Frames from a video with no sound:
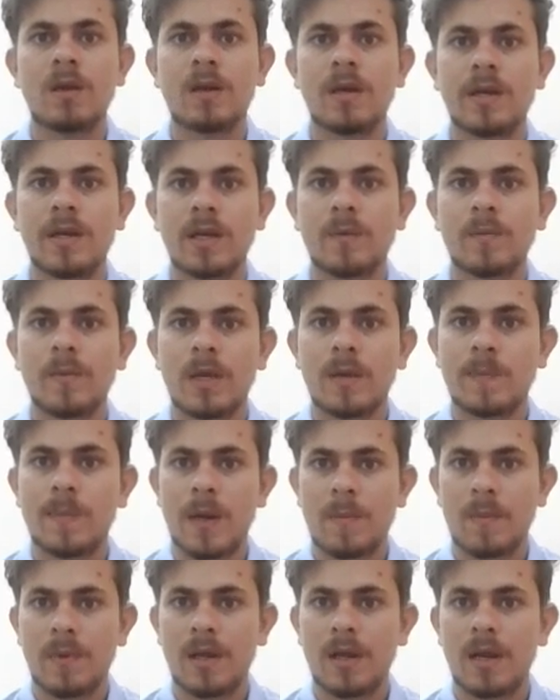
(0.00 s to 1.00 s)
written by
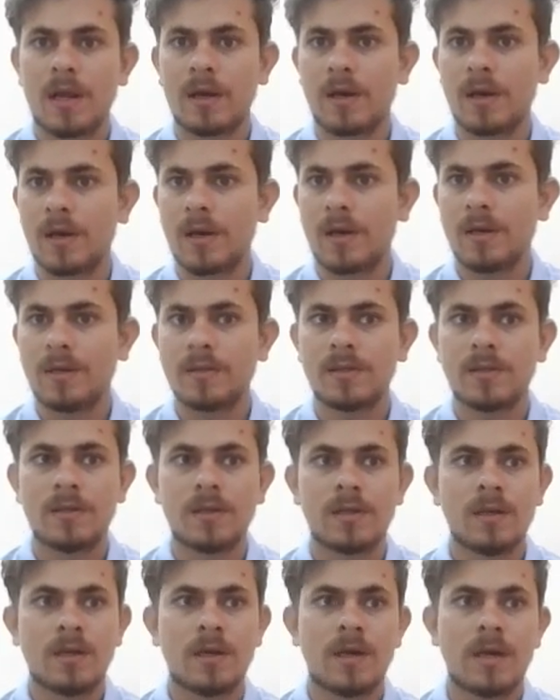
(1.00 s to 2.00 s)
pamela gray
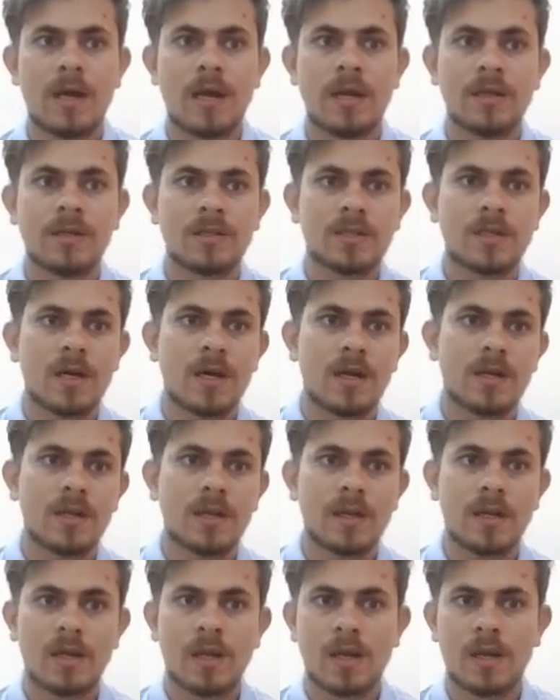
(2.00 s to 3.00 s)
and
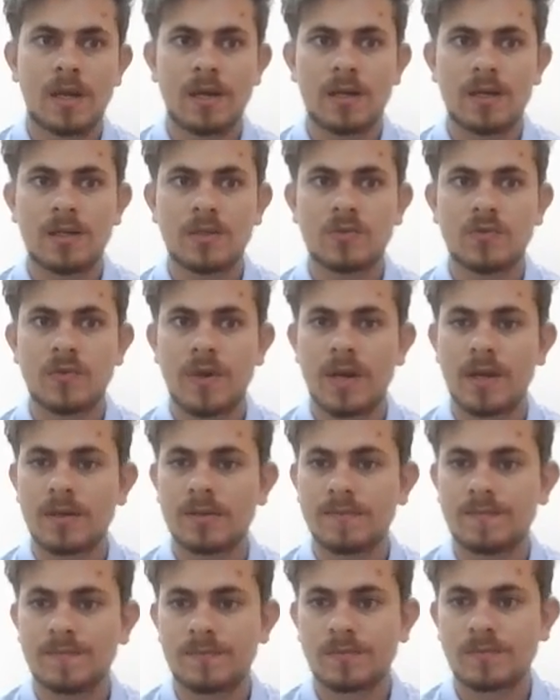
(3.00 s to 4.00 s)
starring hilary swank
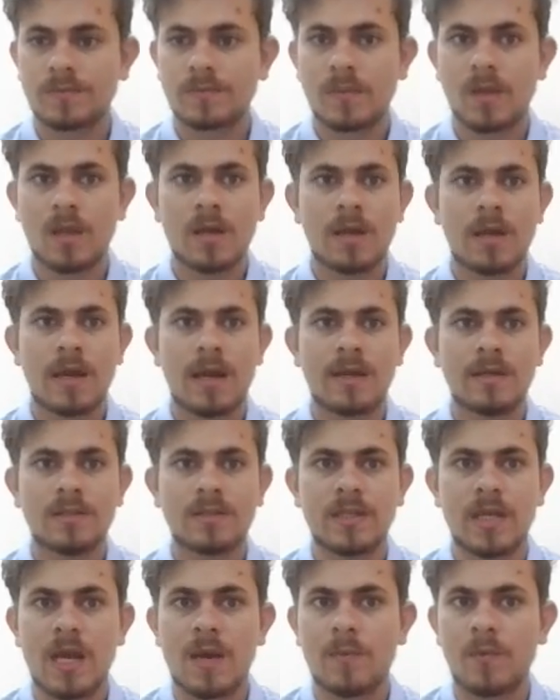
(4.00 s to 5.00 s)
and
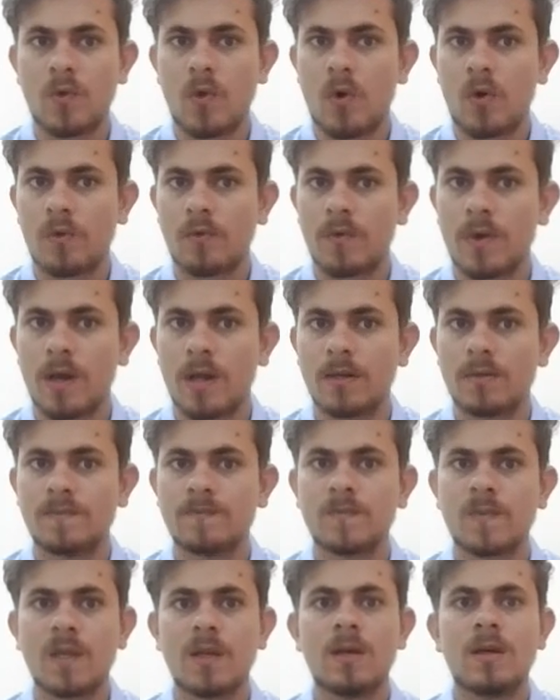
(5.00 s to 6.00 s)
sam rockwell
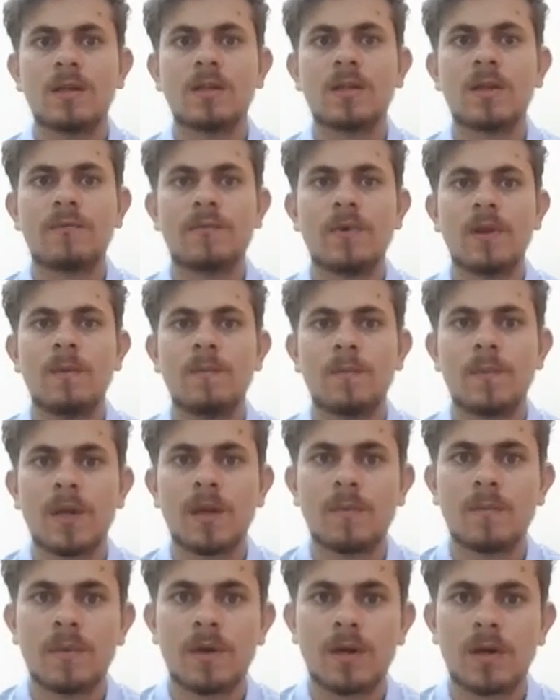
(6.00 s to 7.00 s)
the film
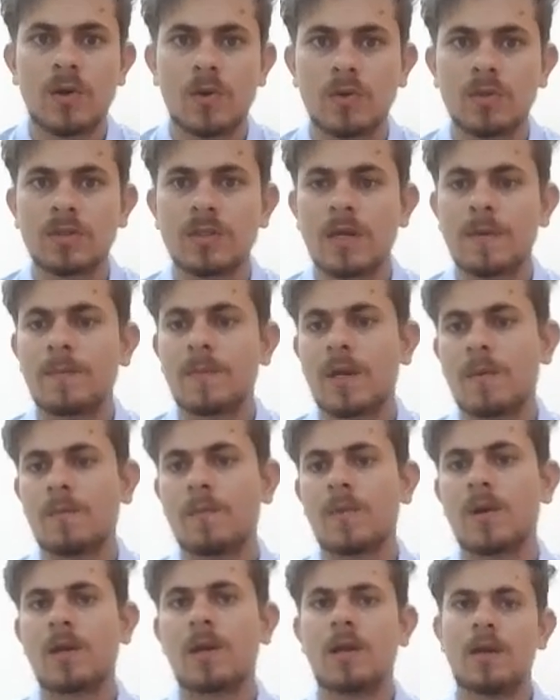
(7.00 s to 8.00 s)
premiered on
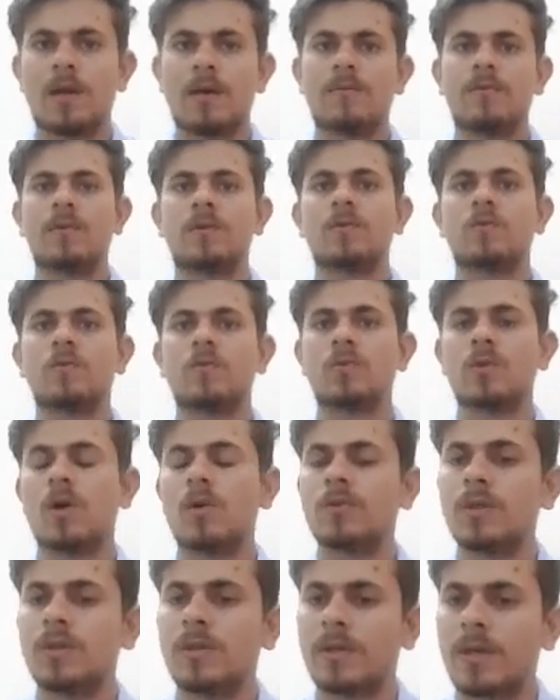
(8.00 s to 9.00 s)
September 11,
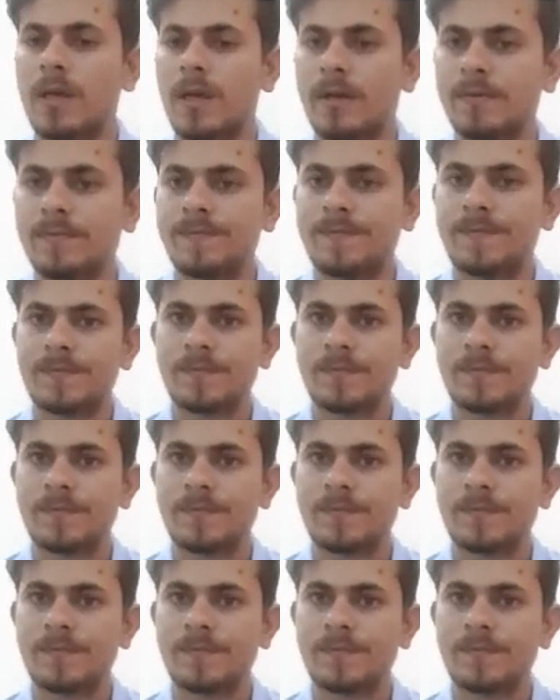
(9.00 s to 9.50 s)
2010